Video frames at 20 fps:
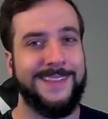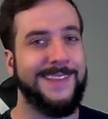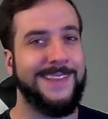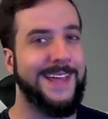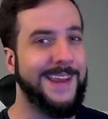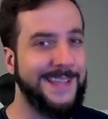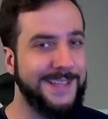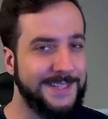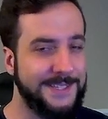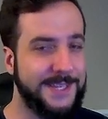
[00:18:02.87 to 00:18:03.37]

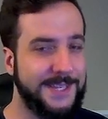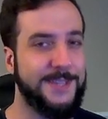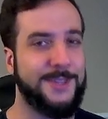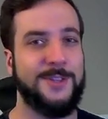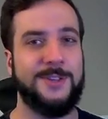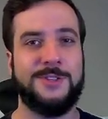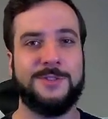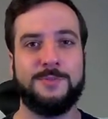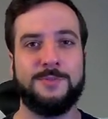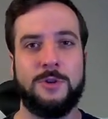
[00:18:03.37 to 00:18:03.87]
letting us get
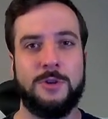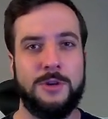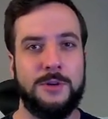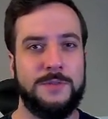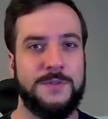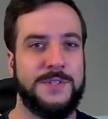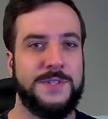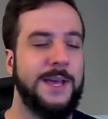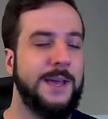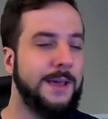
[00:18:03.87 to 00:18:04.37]
those
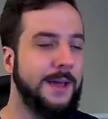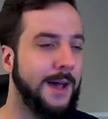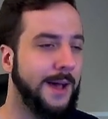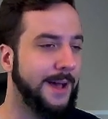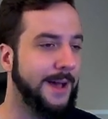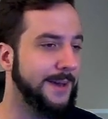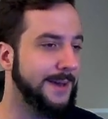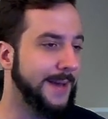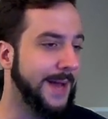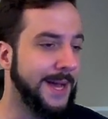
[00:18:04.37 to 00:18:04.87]
moves,
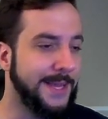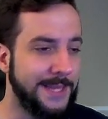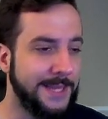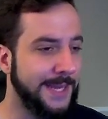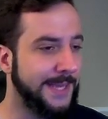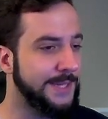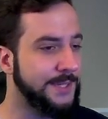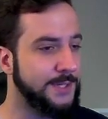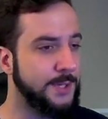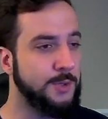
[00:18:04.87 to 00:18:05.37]
not
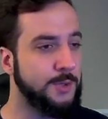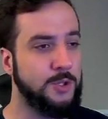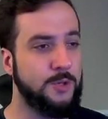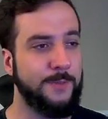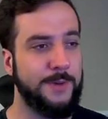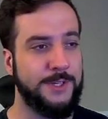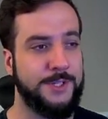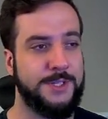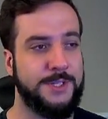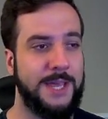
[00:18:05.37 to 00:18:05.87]
letting us do too
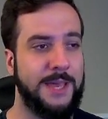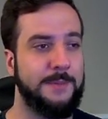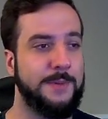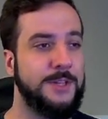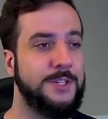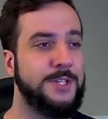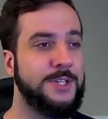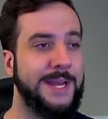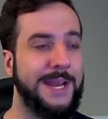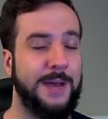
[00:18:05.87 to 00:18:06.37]
much
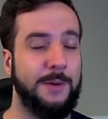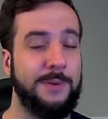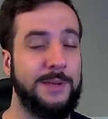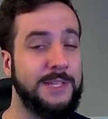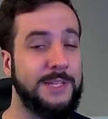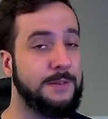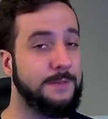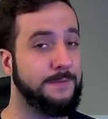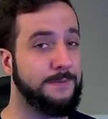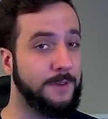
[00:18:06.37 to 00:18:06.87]
damage, and now we
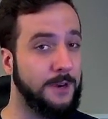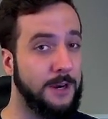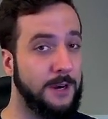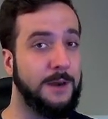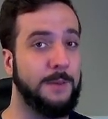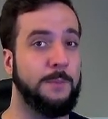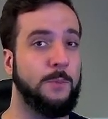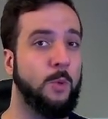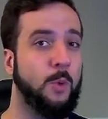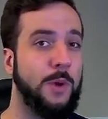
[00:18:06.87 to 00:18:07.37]
get to
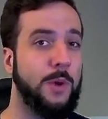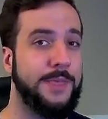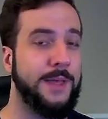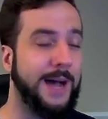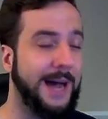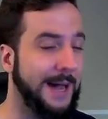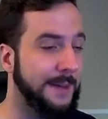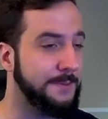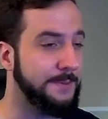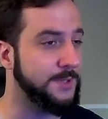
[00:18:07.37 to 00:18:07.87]
farm
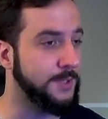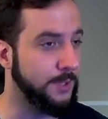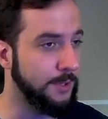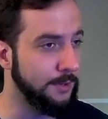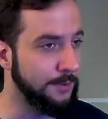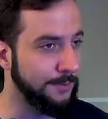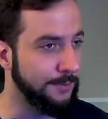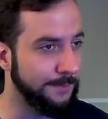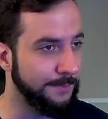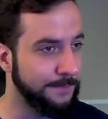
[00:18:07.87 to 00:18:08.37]
with
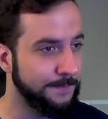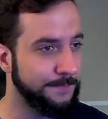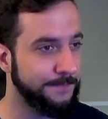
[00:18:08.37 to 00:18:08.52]
Obstagoon.